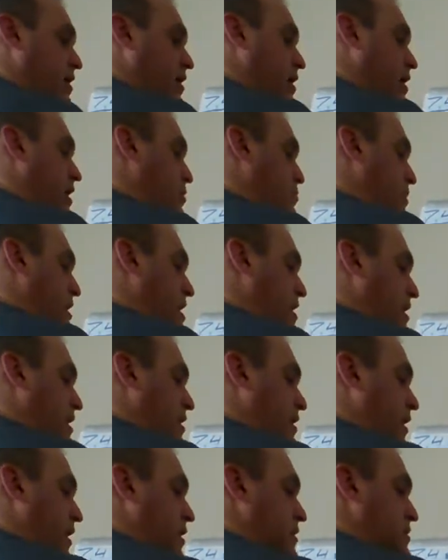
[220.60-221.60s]
and making
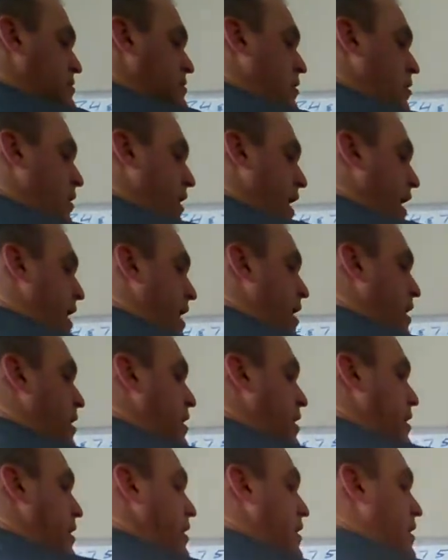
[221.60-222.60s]
it so that
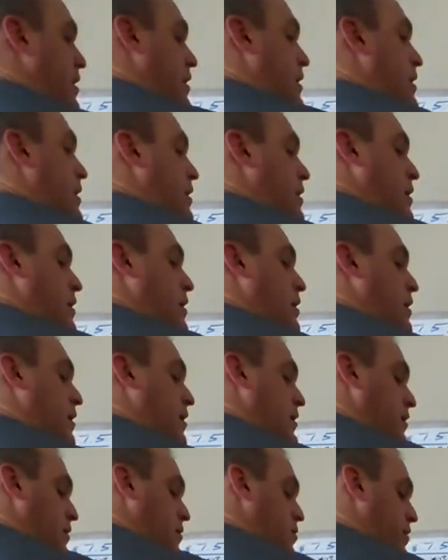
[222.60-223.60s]

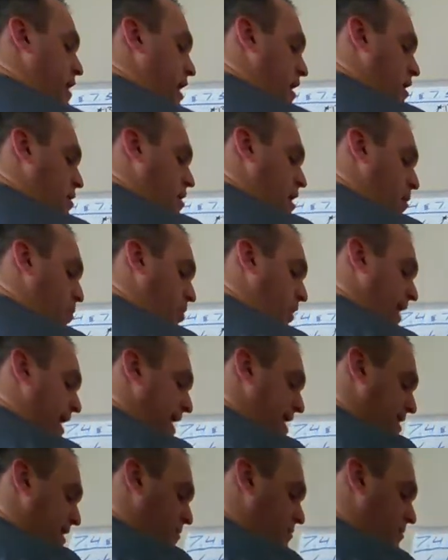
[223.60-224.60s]
you can apply
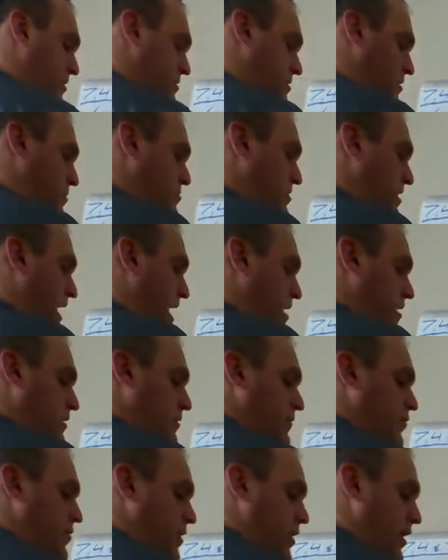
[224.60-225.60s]
them to some kind
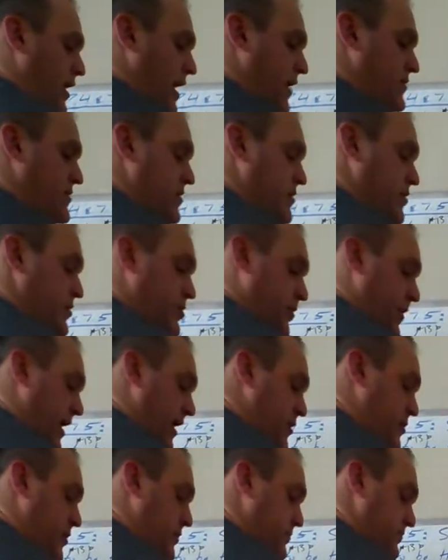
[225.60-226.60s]
of real life
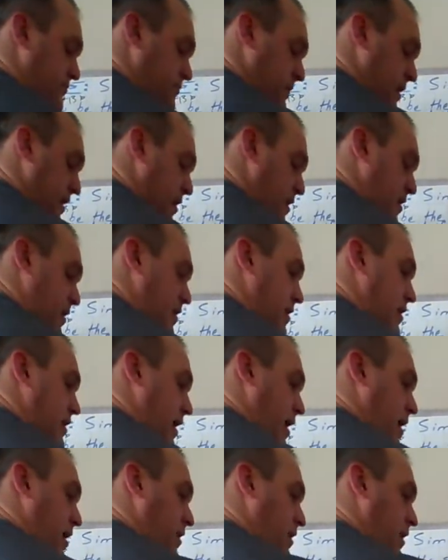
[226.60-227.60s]
situation.
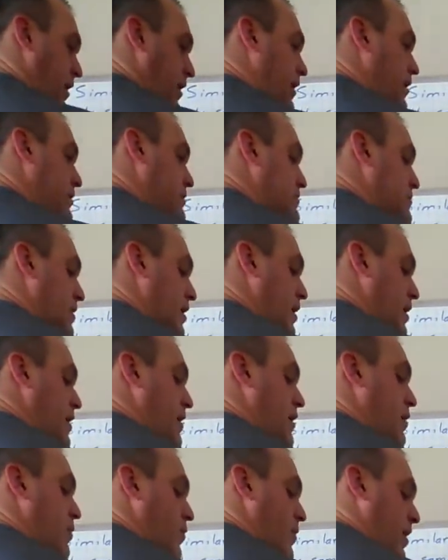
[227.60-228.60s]
Okay, and these
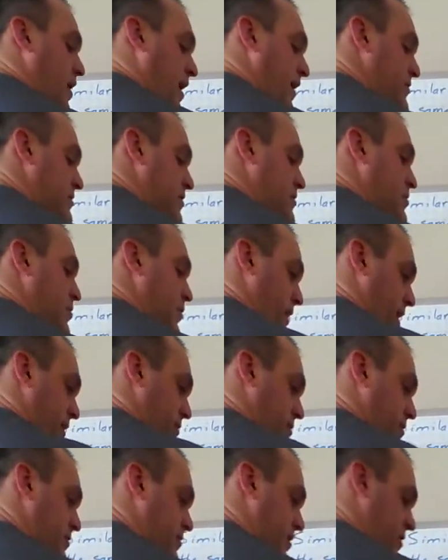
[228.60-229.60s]
real life
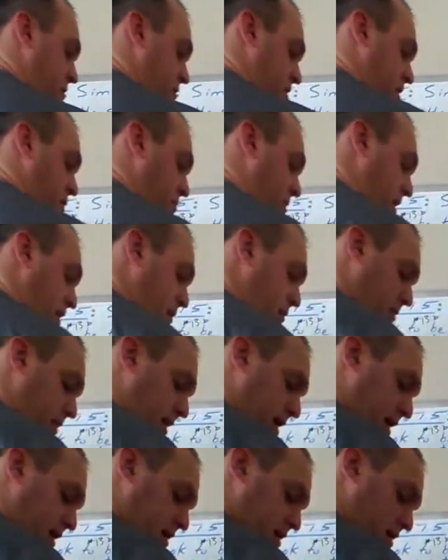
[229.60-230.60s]
situations are still probably
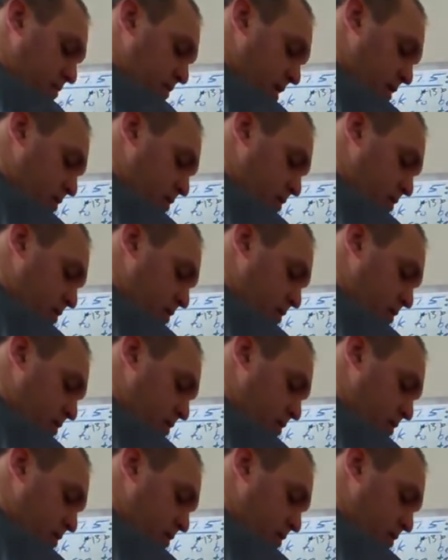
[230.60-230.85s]
not going to be